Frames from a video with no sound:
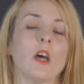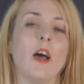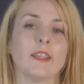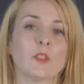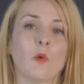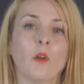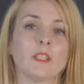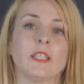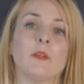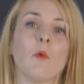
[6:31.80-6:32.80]
The highest
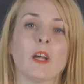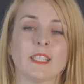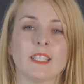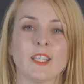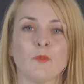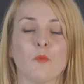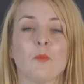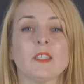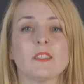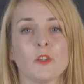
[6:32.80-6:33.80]
quality white teas will
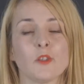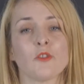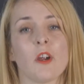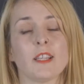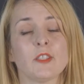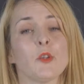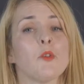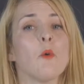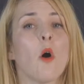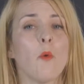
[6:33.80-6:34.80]
be sun-dried, so
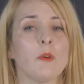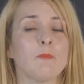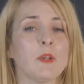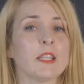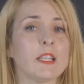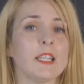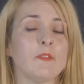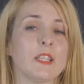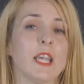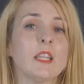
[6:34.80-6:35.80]
you always pick the
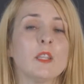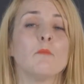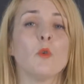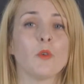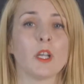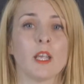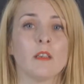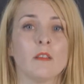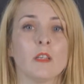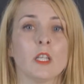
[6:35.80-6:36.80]
leaves in the
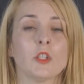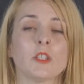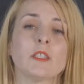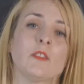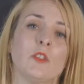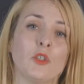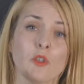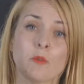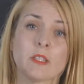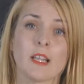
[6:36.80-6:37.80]
morning, just as the
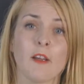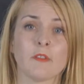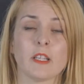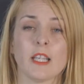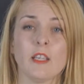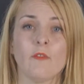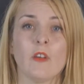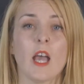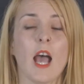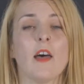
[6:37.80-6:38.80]
dew has left the leaf,
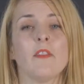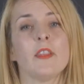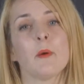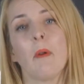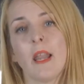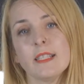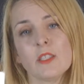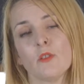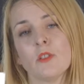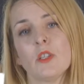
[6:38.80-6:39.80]
and then they're
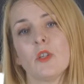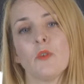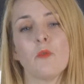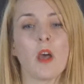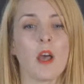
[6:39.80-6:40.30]
placed onto